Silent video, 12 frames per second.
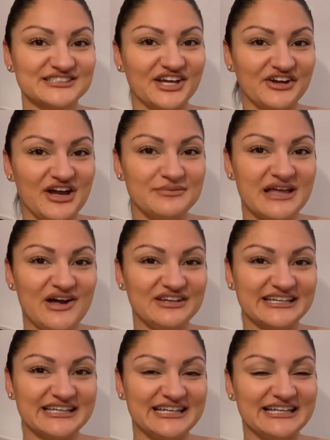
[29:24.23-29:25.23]
I'm now
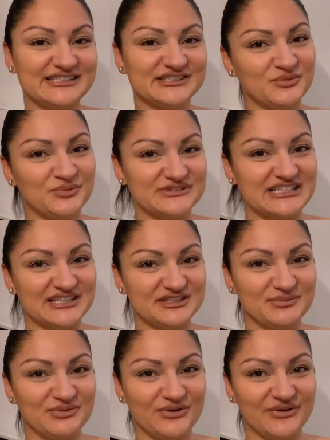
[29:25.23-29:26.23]
looking a little more
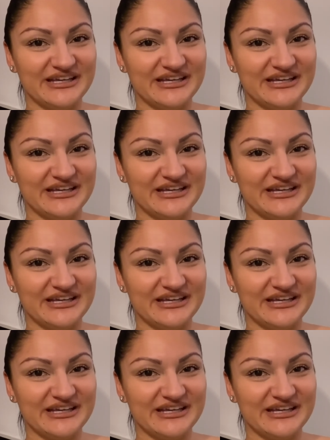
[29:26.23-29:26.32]
presentable.